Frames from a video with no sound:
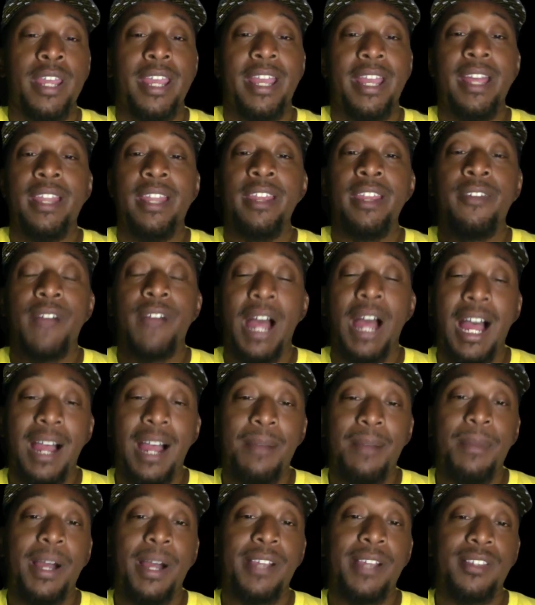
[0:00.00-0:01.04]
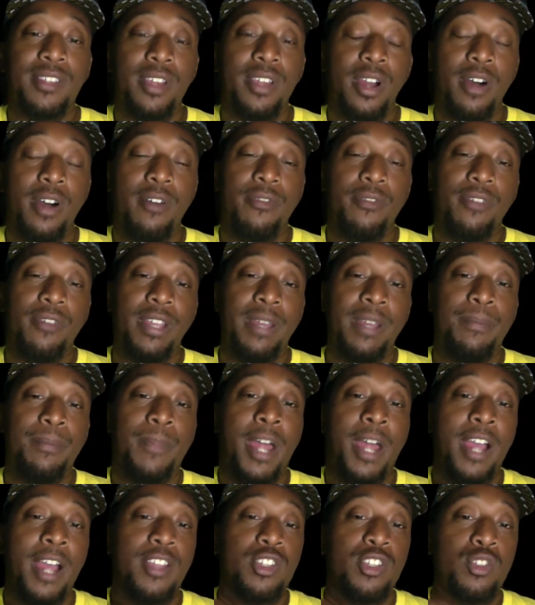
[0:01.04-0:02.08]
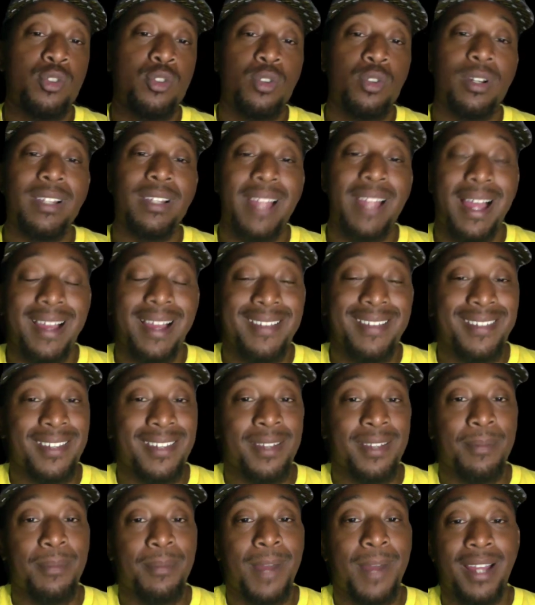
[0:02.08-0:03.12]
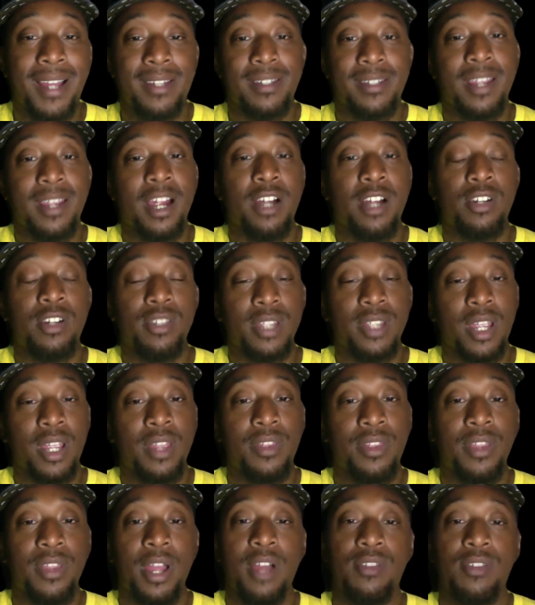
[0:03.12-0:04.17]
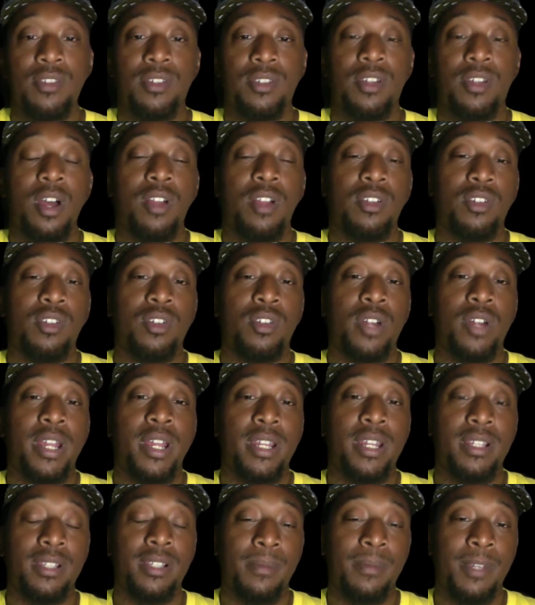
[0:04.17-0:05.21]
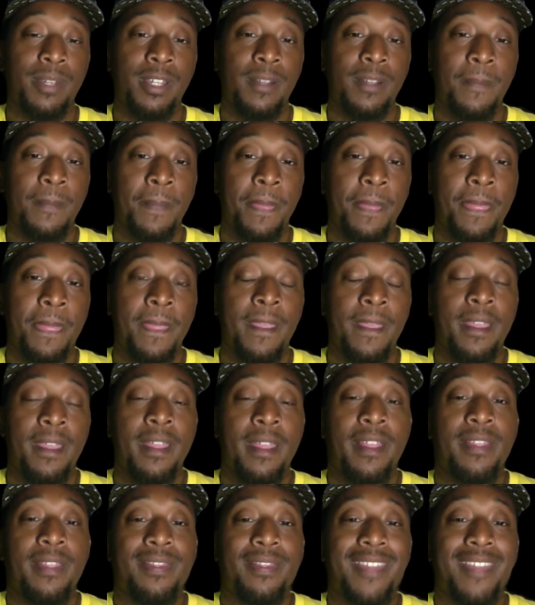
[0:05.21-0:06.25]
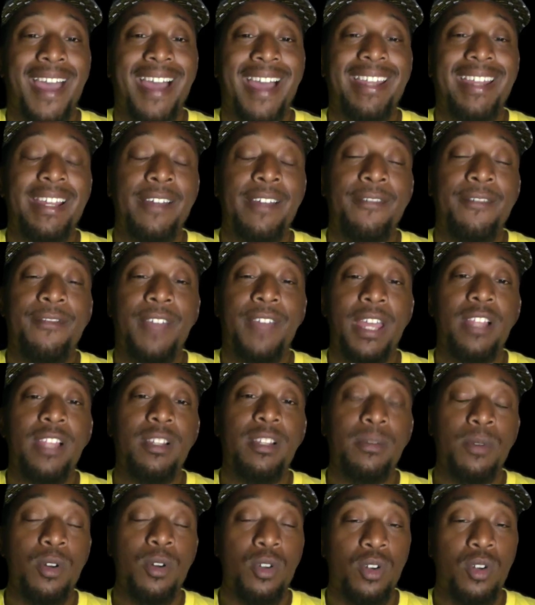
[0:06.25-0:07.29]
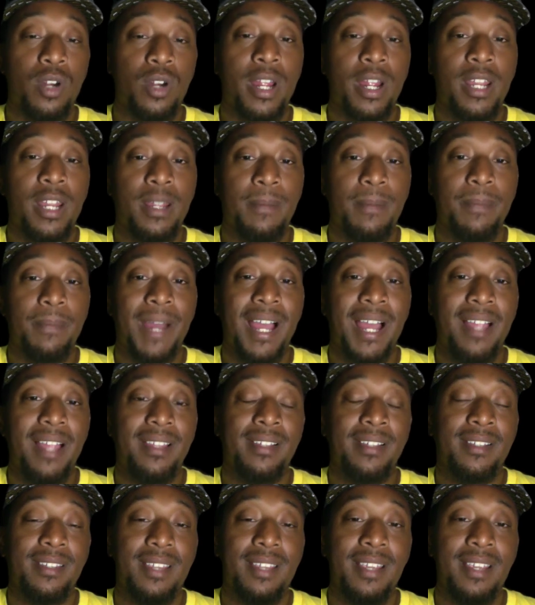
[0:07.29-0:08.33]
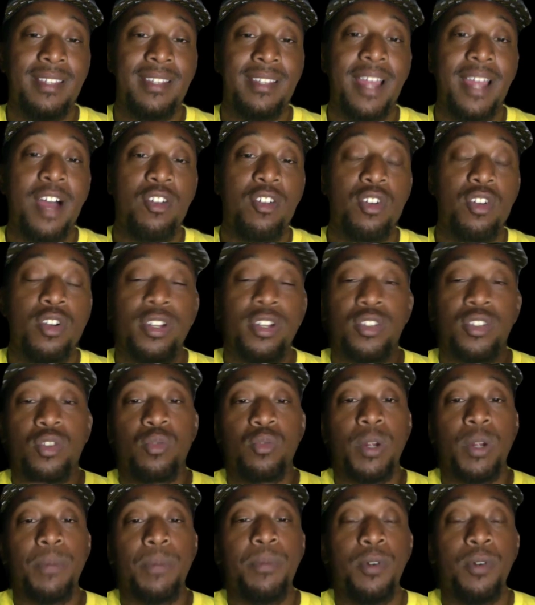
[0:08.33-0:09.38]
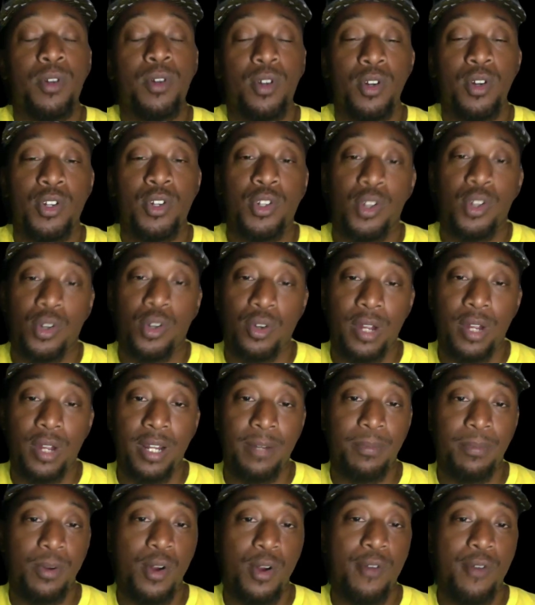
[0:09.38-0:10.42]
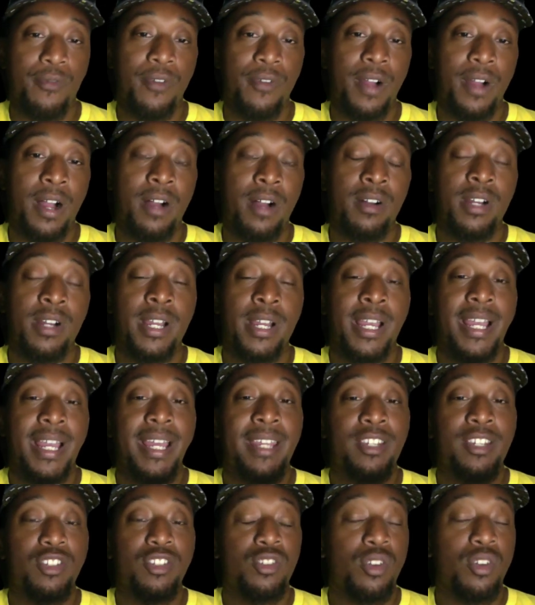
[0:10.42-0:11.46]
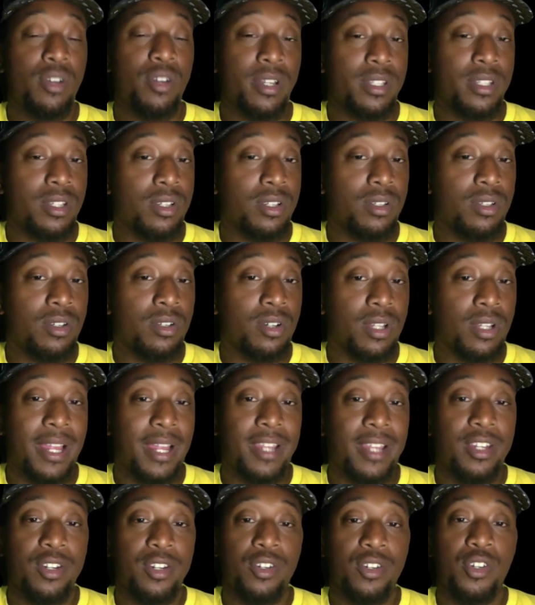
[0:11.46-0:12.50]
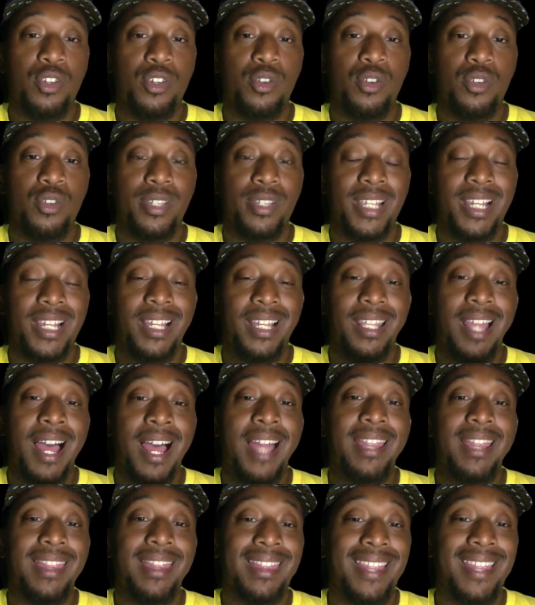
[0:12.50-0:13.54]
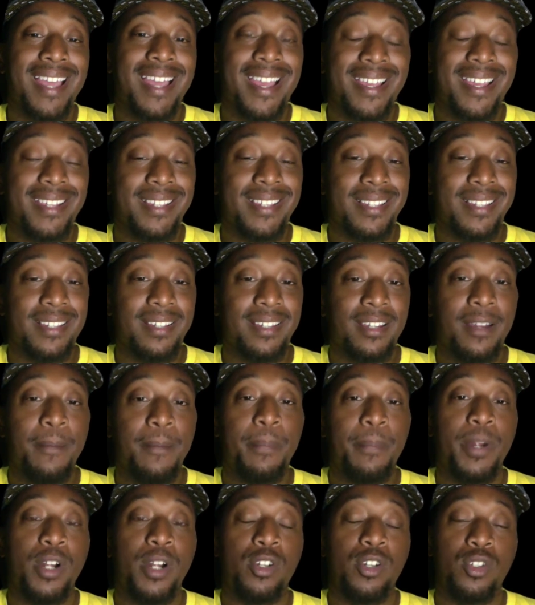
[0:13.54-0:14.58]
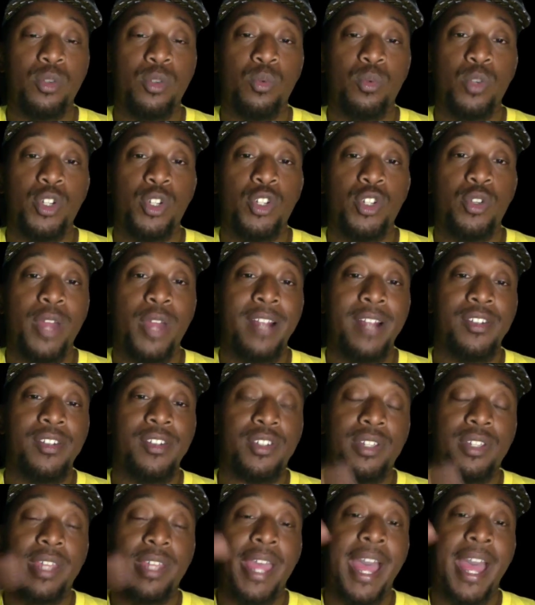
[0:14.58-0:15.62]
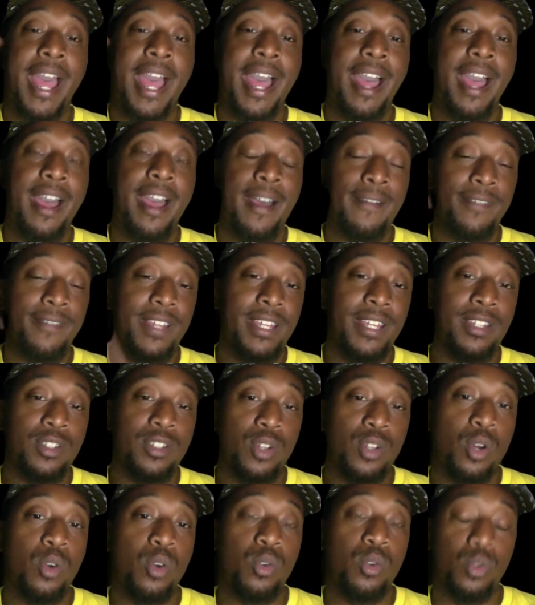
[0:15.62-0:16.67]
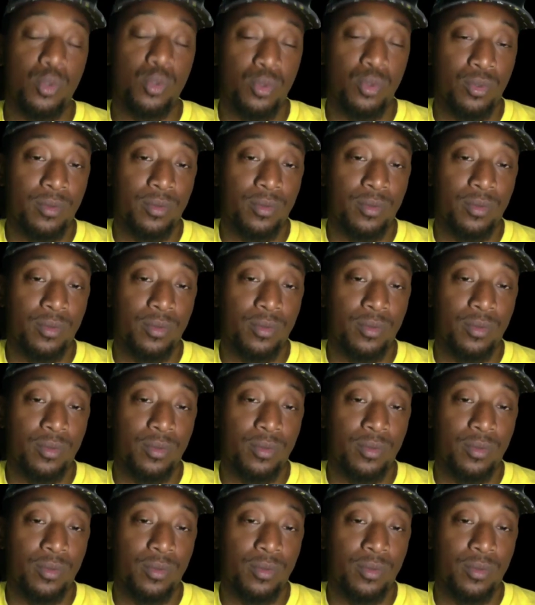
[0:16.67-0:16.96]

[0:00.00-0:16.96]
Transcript: And if I myself am not utilizing my entire $10,000 credit limit, that available credit balance is now going to report on your credit profile, and it's going to look like you're using a lot less compared to what you actually have in total.